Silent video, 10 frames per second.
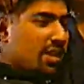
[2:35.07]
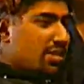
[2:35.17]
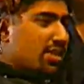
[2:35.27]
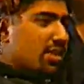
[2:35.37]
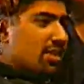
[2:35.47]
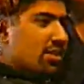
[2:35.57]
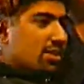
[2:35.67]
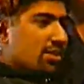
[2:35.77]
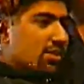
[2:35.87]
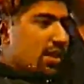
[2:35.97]
They think
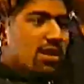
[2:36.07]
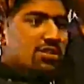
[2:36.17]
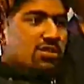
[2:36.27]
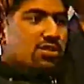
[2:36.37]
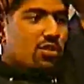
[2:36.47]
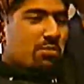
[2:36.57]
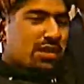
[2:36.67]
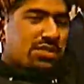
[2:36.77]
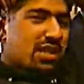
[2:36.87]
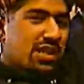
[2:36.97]
Asians are
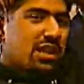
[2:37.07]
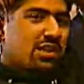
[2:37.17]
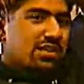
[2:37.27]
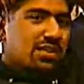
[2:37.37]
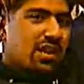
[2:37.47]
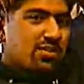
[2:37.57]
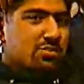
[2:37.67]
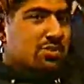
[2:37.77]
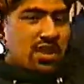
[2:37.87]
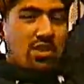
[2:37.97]
coming, it's Eid, it's their
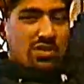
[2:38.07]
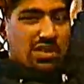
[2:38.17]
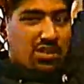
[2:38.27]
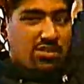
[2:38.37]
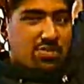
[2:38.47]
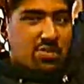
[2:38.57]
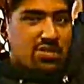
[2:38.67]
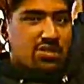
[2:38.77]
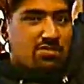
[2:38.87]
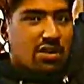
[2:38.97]
Christmas. They know it's our
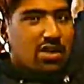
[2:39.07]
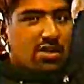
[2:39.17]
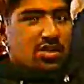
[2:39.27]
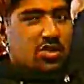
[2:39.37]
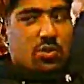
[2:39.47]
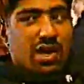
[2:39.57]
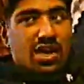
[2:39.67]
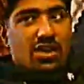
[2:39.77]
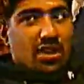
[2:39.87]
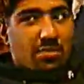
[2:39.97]
Christmas, right? So why
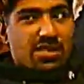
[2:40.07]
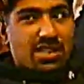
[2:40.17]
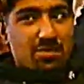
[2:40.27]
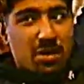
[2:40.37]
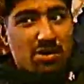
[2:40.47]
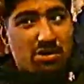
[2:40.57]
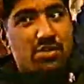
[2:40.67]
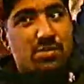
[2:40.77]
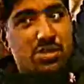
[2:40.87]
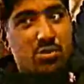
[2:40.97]
can't they be saying Merry
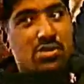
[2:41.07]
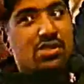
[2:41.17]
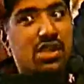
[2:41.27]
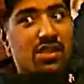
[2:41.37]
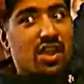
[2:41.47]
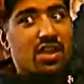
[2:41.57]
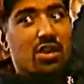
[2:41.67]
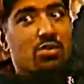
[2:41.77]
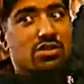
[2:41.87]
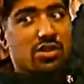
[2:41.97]
Christmas to us and saying, there
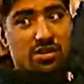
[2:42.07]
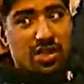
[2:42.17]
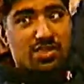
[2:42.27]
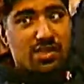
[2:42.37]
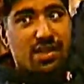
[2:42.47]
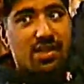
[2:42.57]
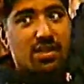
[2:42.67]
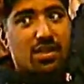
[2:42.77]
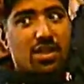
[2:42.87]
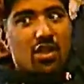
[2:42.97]
you go, sir, there's the
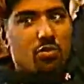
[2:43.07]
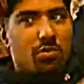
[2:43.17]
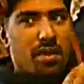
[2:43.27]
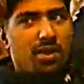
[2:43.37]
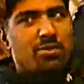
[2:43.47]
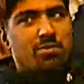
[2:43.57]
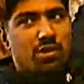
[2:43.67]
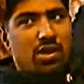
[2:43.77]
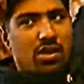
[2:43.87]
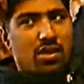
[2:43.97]
car. We're paying with
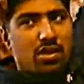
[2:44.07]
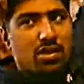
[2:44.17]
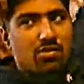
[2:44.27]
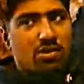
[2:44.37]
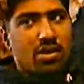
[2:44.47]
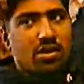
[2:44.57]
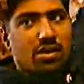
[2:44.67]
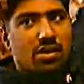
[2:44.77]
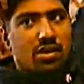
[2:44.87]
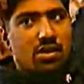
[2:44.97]
money, right?
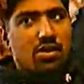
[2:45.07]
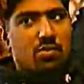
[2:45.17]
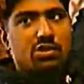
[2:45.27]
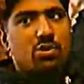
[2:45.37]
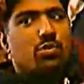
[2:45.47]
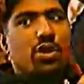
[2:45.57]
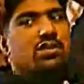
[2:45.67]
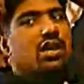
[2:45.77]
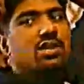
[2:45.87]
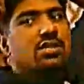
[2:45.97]
Which we've
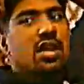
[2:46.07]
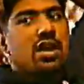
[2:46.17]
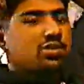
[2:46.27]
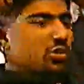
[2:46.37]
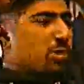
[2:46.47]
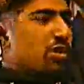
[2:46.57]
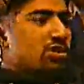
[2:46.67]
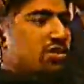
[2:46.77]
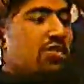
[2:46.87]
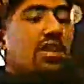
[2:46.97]
worked hard to get just
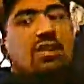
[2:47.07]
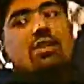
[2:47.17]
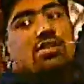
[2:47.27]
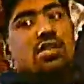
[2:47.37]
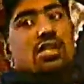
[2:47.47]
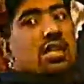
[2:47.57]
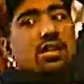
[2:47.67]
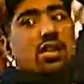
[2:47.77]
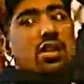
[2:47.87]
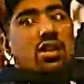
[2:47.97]
because of Eid, because it's
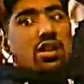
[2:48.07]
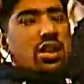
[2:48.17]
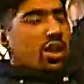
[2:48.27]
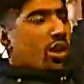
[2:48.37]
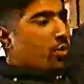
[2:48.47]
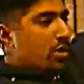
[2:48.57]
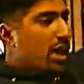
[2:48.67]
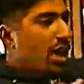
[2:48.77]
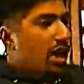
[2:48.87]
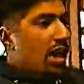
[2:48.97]
Eid, yeah?
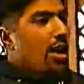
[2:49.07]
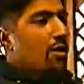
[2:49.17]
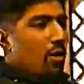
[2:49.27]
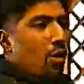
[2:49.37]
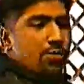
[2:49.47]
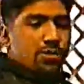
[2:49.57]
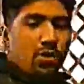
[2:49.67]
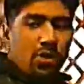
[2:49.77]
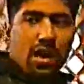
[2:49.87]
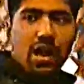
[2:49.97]
We get our high, hopes
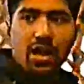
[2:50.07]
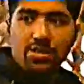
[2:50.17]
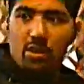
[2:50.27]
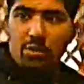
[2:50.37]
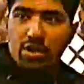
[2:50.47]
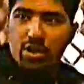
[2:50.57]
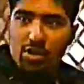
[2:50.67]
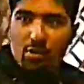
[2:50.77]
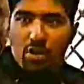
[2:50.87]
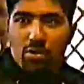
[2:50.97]
all high that we're going
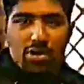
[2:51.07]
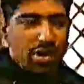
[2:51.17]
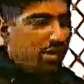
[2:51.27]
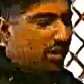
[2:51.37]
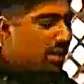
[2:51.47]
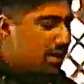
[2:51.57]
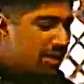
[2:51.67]
to go out on Eid.